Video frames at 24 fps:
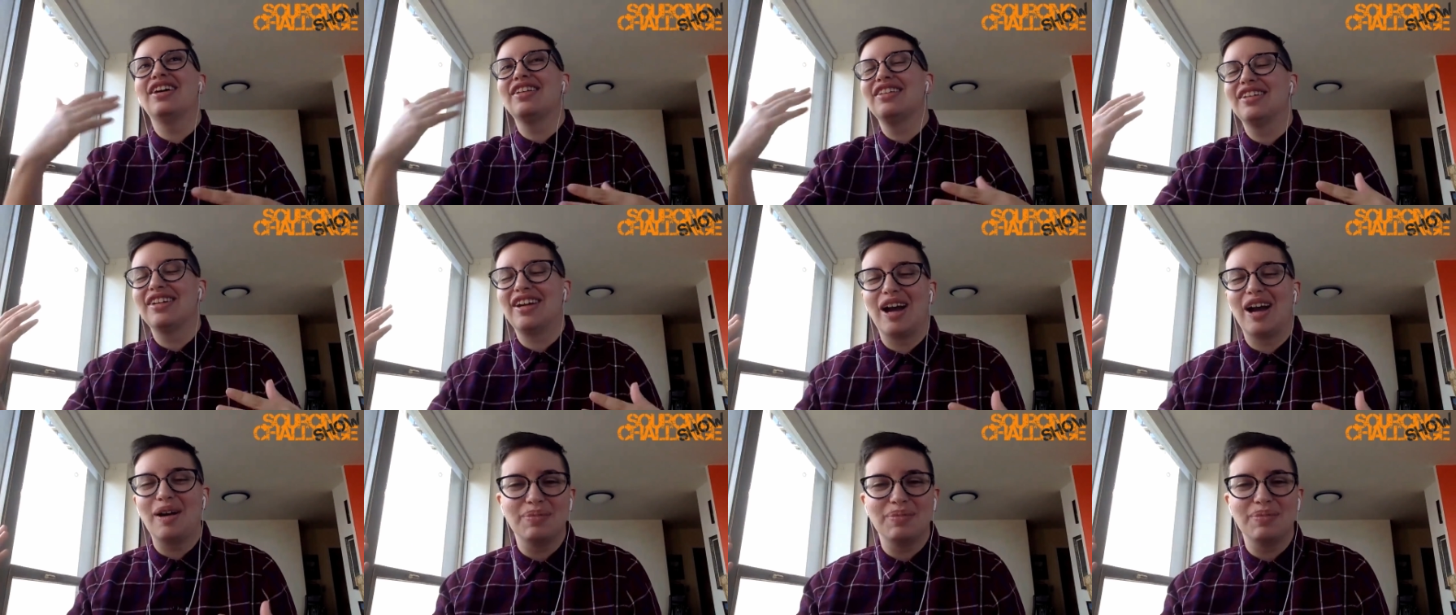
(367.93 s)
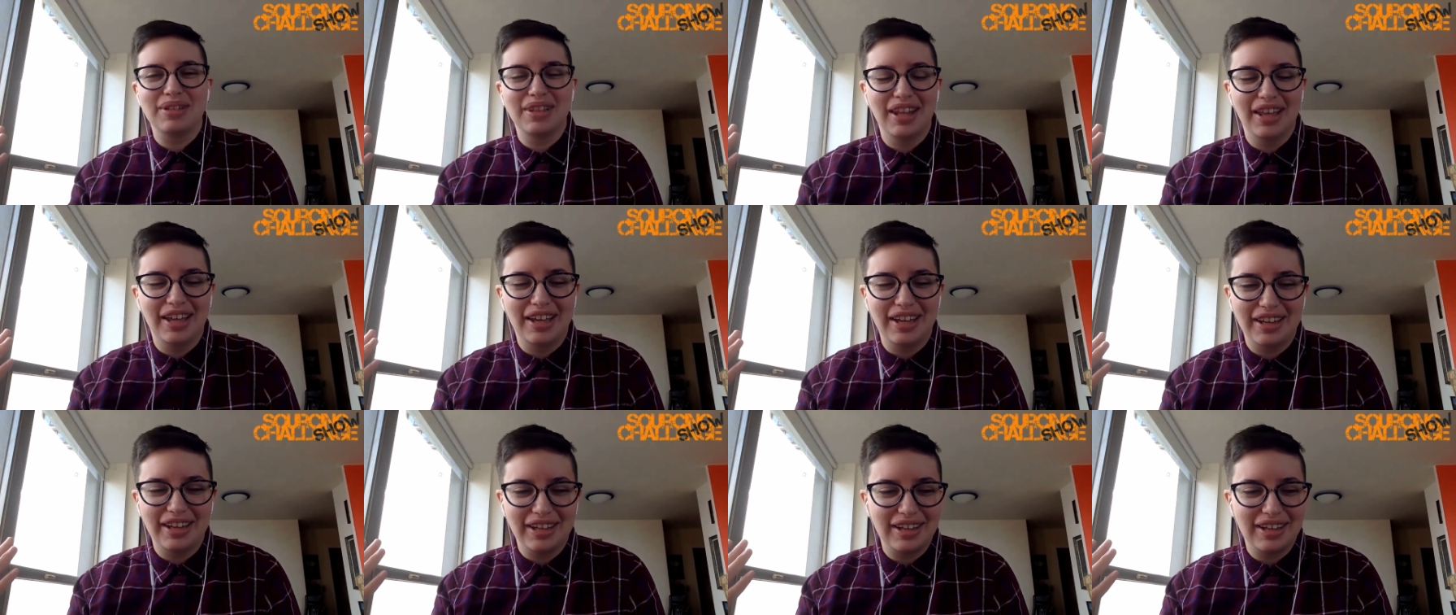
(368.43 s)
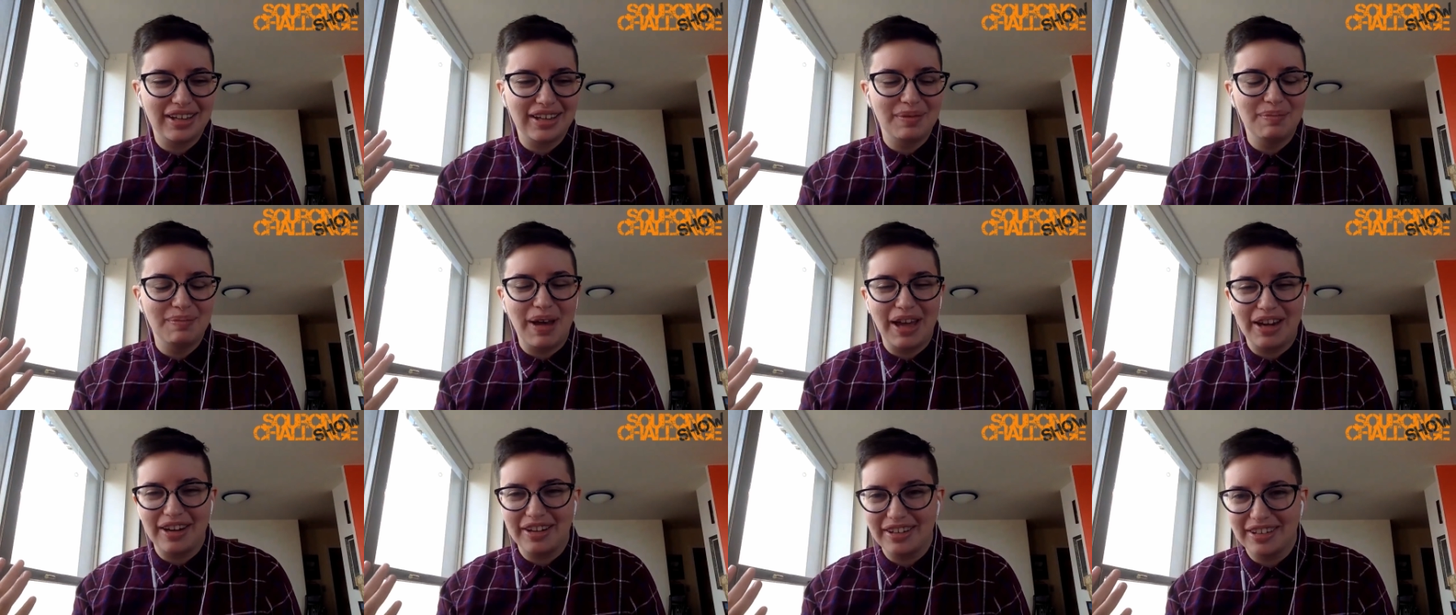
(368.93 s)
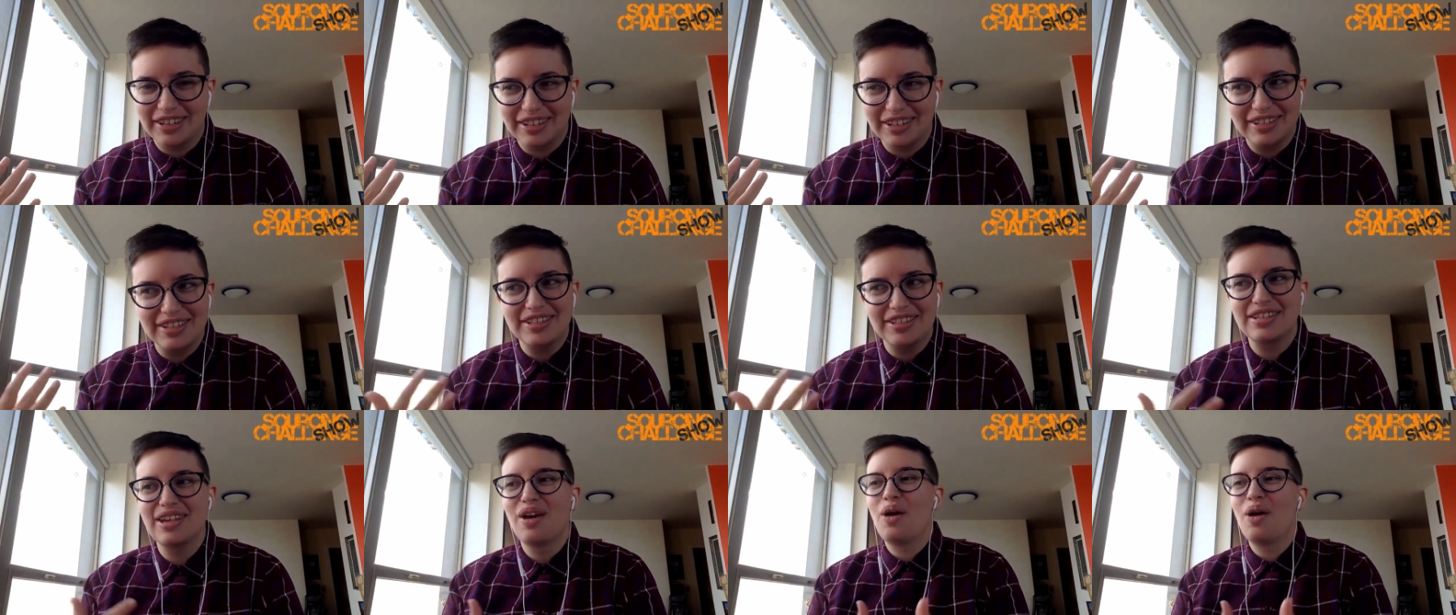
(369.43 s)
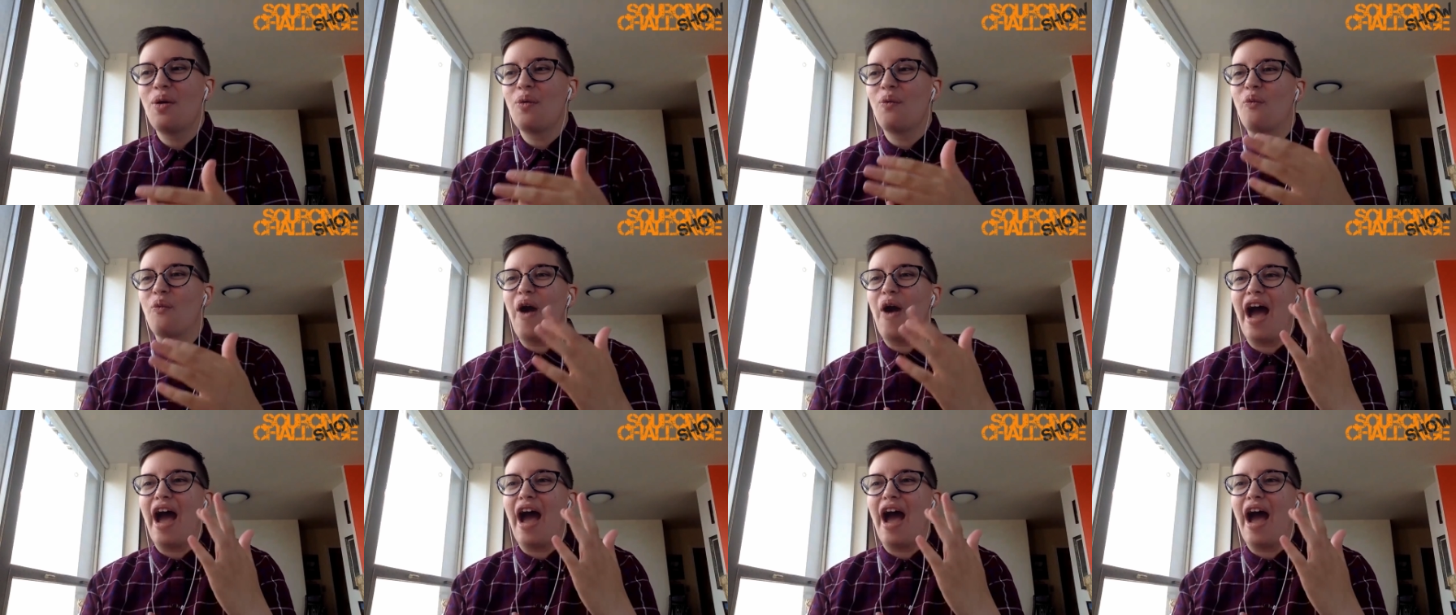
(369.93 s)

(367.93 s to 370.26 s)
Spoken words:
all the other competitors?